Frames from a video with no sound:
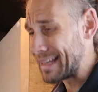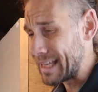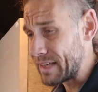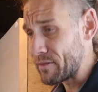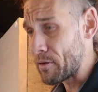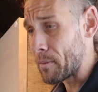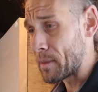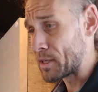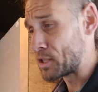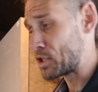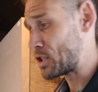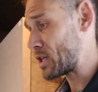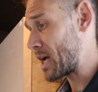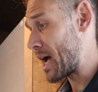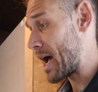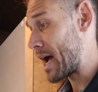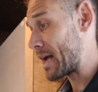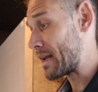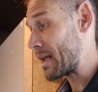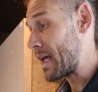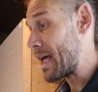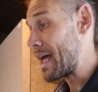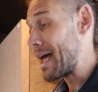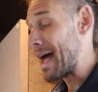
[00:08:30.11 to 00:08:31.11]
Give them a
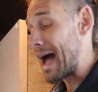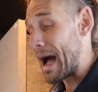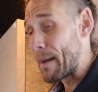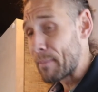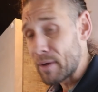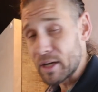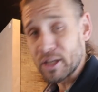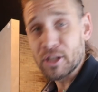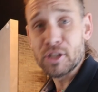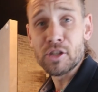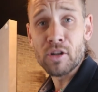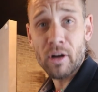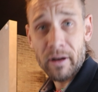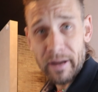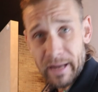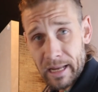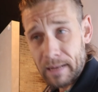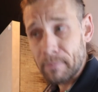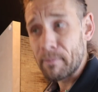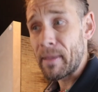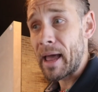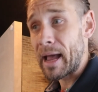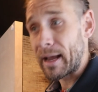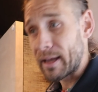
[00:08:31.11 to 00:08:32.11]
shot. I'm going to start
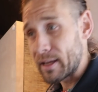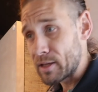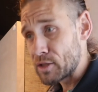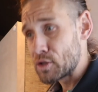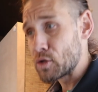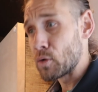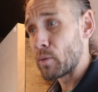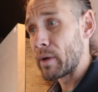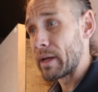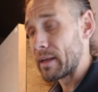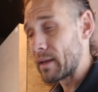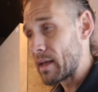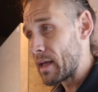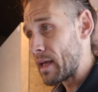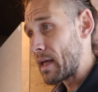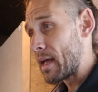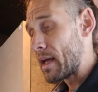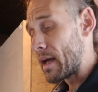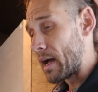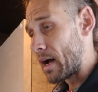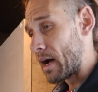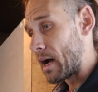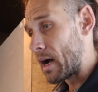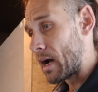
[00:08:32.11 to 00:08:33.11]
getting back into it,
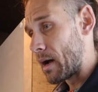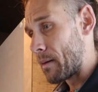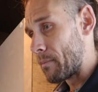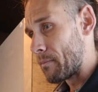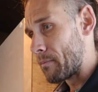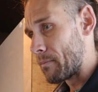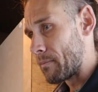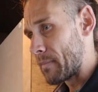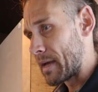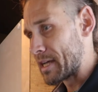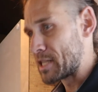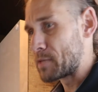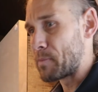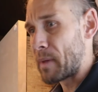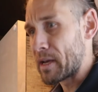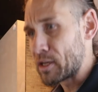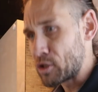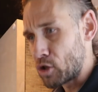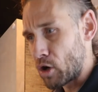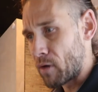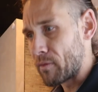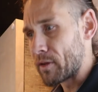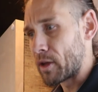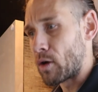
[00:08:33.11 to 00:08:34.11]

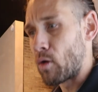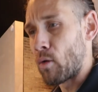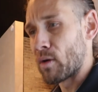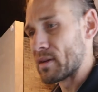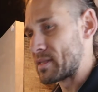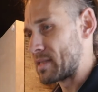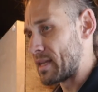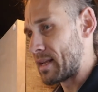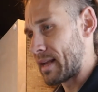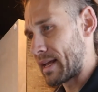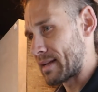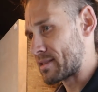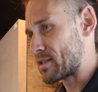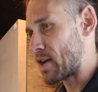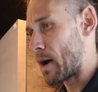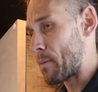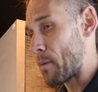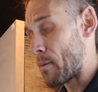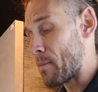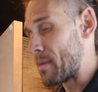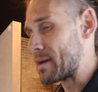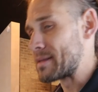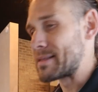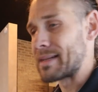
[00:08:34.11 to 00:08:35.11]
especially over the course of the next
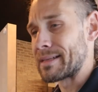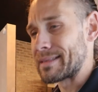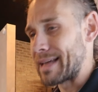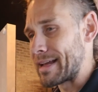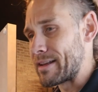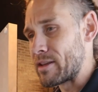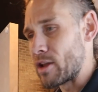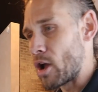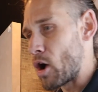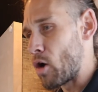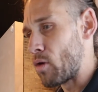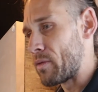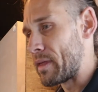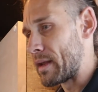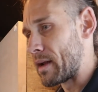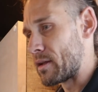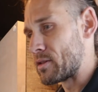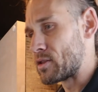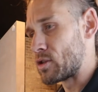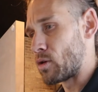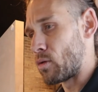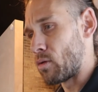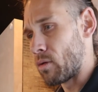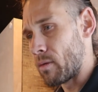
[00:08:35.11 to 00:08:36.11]
couple months, because I know that
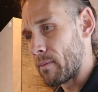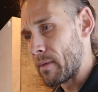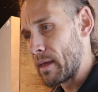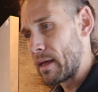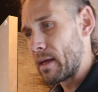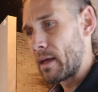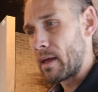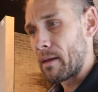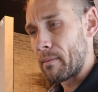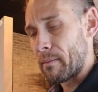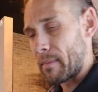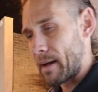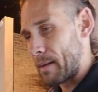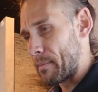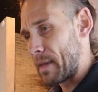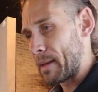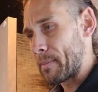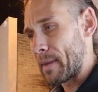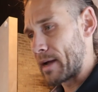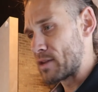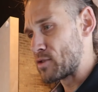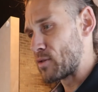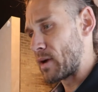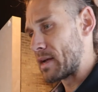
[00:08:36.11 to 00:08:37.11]
until I
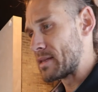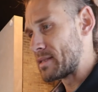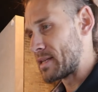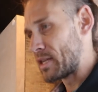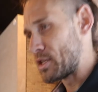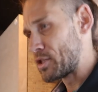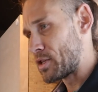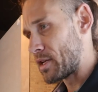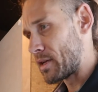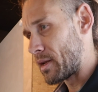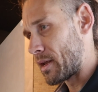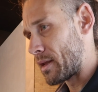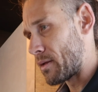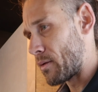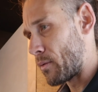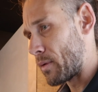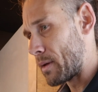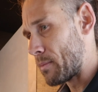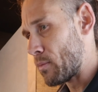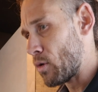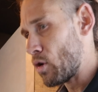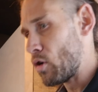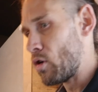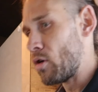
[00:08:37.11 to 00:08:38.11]
make my transition and
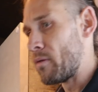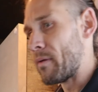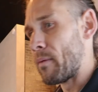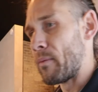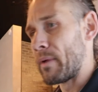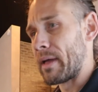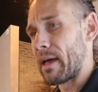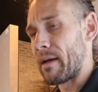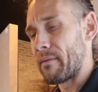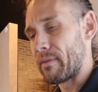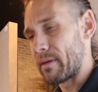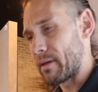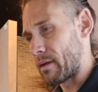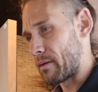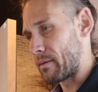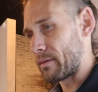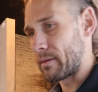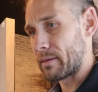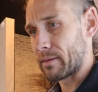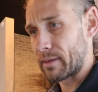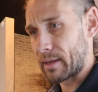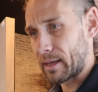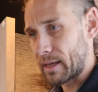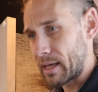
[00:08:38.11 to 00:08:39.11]
we move and we have,
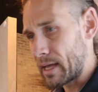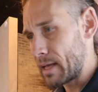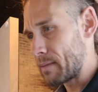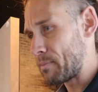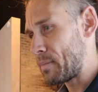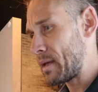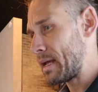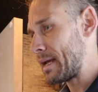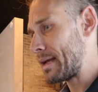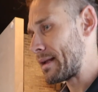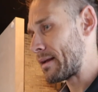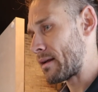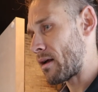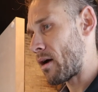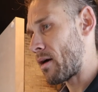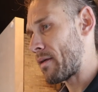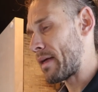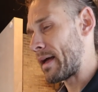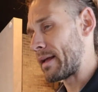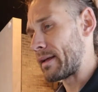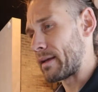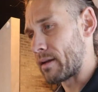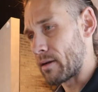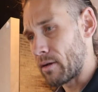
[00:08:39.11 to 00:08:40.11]
get the kid peeing and all
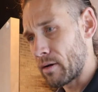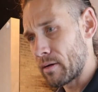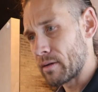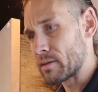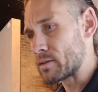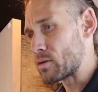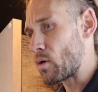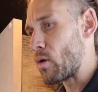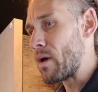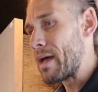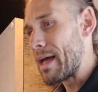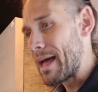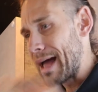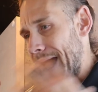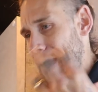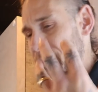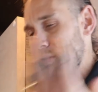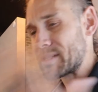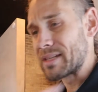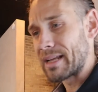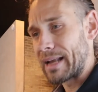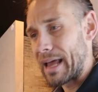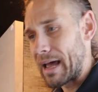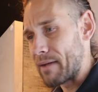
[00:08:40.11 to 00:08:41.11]
that, get her in school, I'm
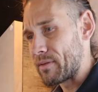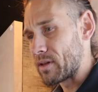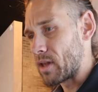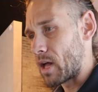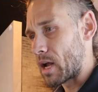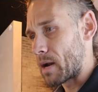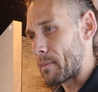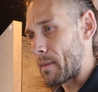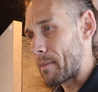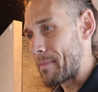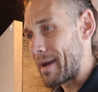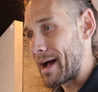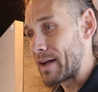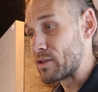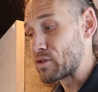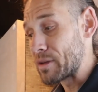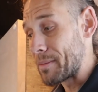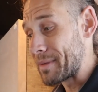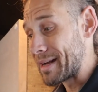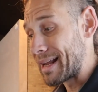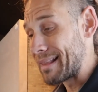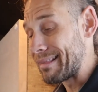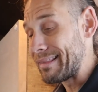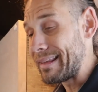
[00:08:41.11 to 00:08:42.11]
just gonna have a lot on my mind. So
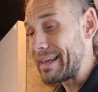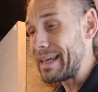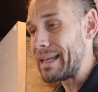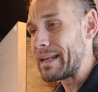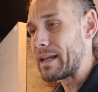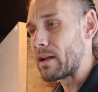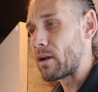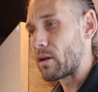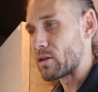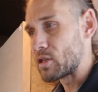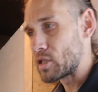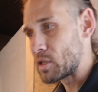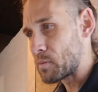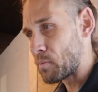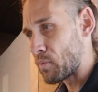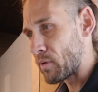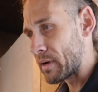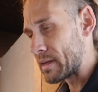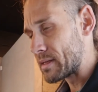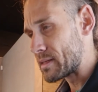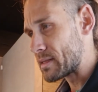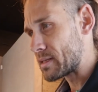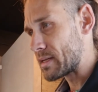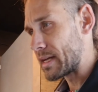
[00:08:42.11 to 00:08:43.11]
I'm gonna lean in on
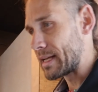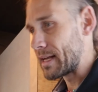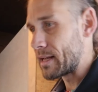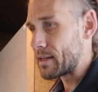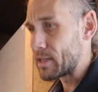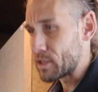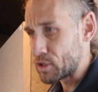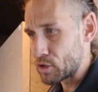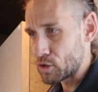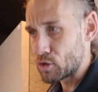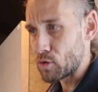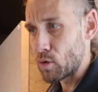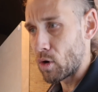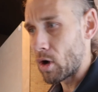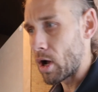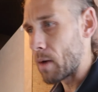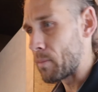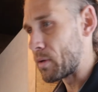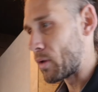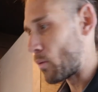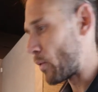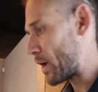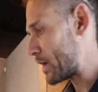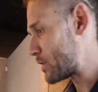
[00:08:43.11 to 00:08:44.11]
sprints in addition to a
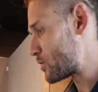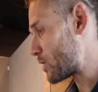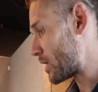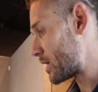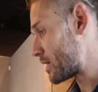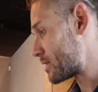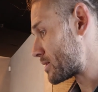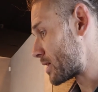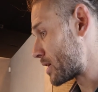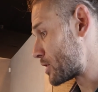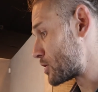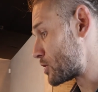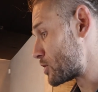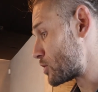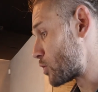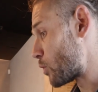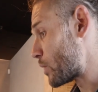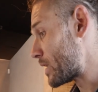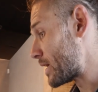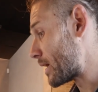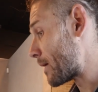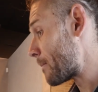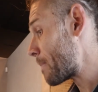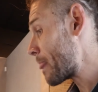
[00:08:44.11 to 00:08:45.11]
couple of weight training sessions a
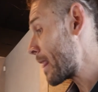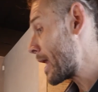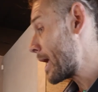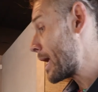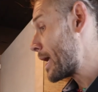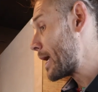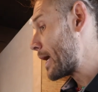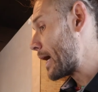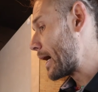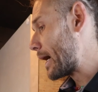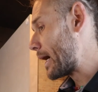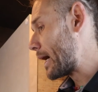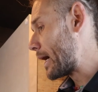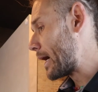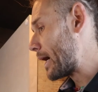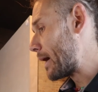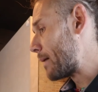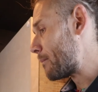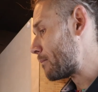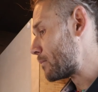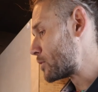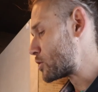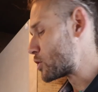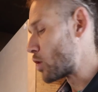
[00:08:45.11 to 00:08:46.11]
week.
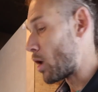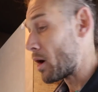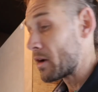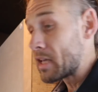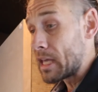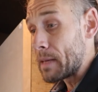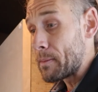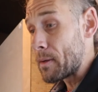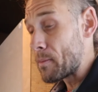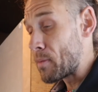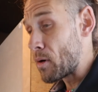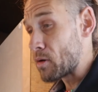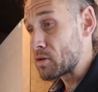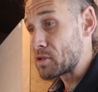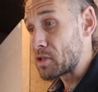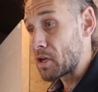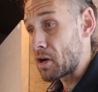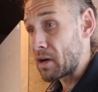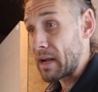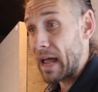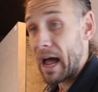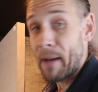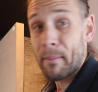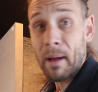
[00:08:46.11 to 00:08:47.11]
So I'll keep you
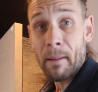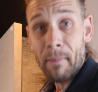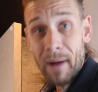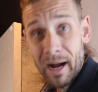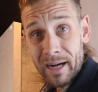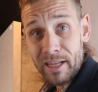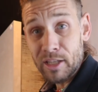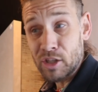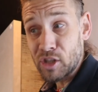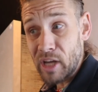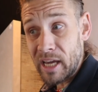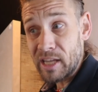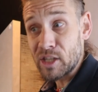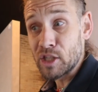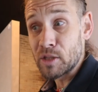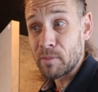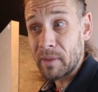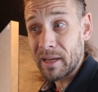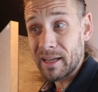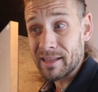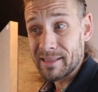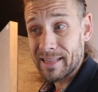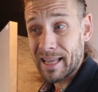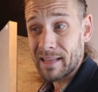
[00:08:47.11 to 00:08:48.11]
posted on how my body changes,
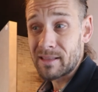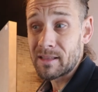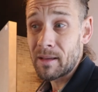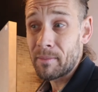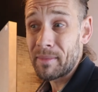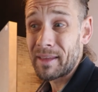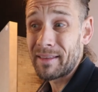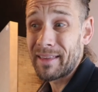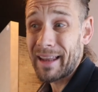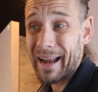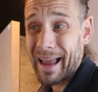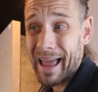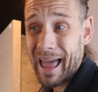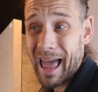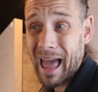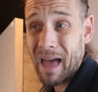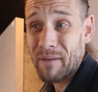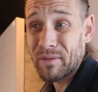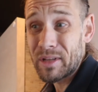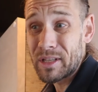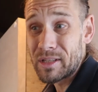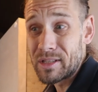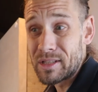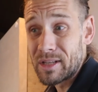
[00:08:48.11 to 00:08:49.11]
because that's something that I
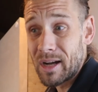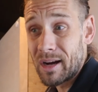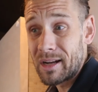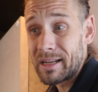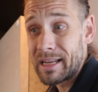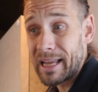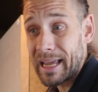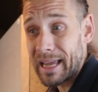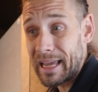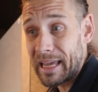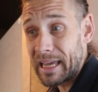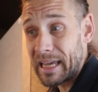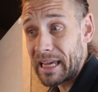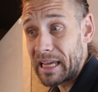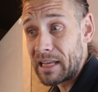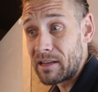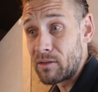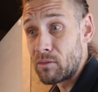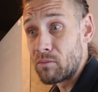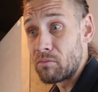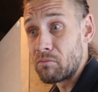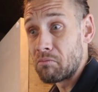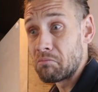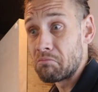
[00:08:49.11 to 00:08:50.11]
haven't done
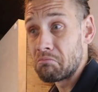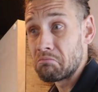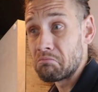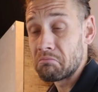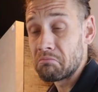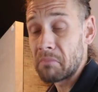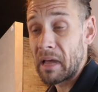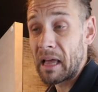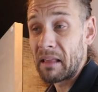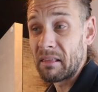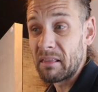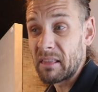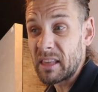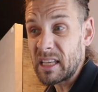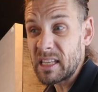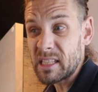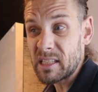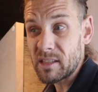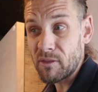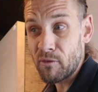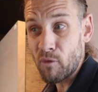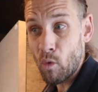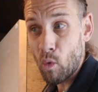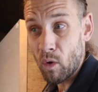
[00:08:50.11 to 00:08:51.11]
in at
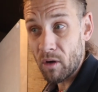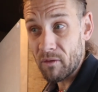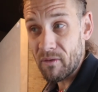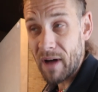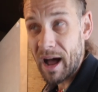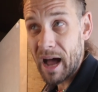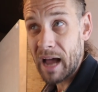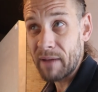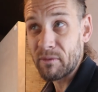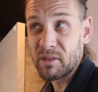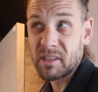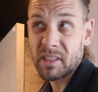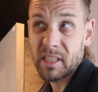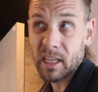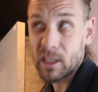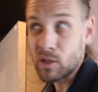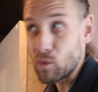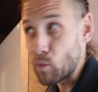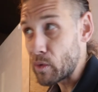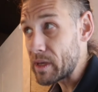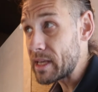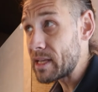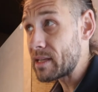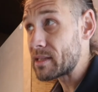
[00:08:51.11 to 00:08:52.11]
least 4, 5,
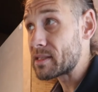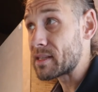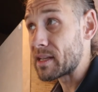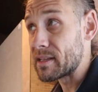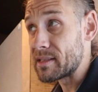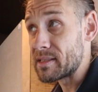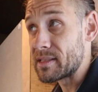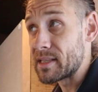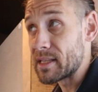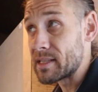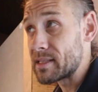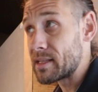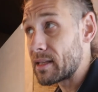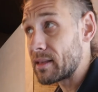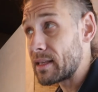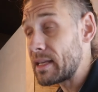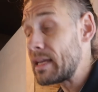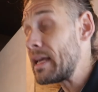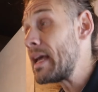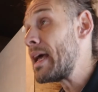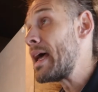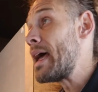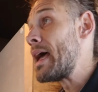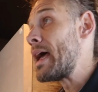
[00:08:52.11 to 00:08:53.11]
6 weeks
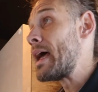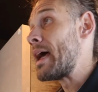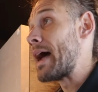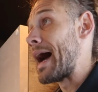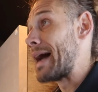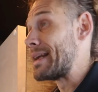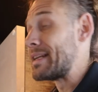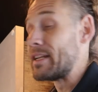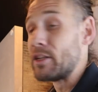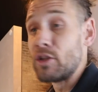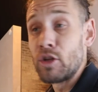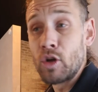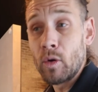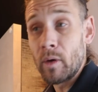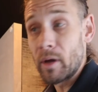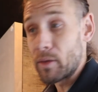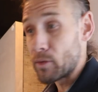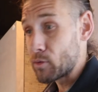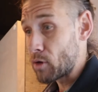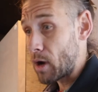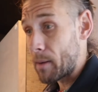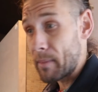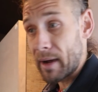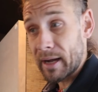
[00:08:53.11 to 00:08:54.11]
consistently. I didn't do
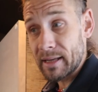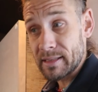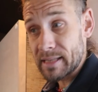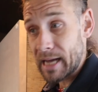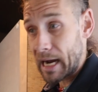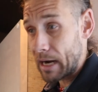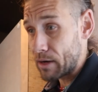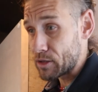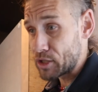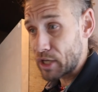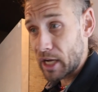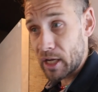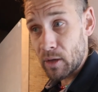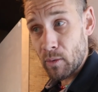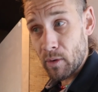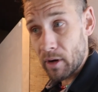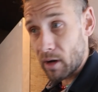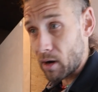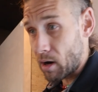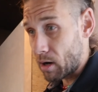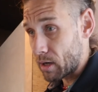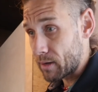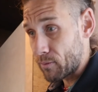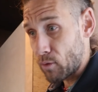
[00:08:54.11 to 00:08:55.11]
it throughout my entire
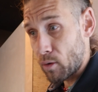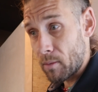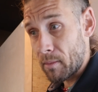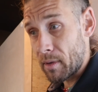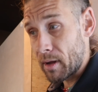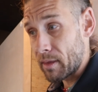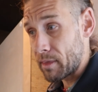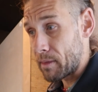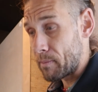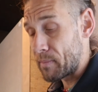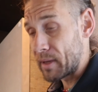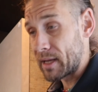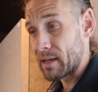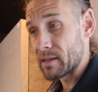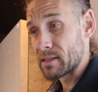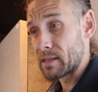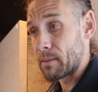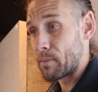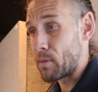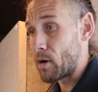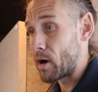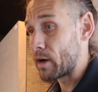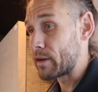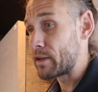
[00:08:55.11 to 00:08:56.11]
January carnivore month because
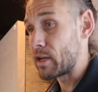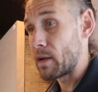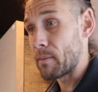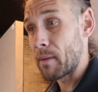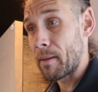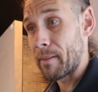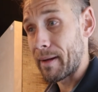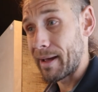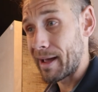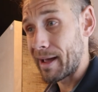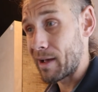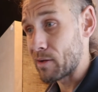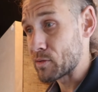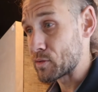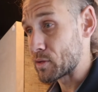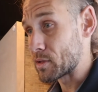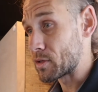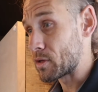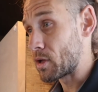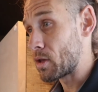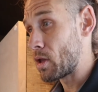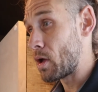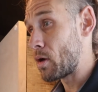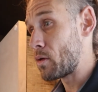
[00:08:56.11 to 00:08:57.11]
the park nearby my house was
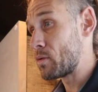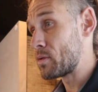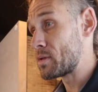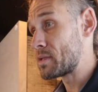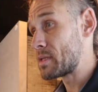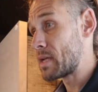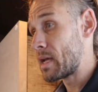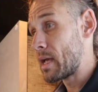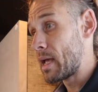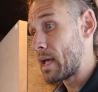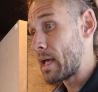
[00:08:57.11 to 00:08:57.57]
closed.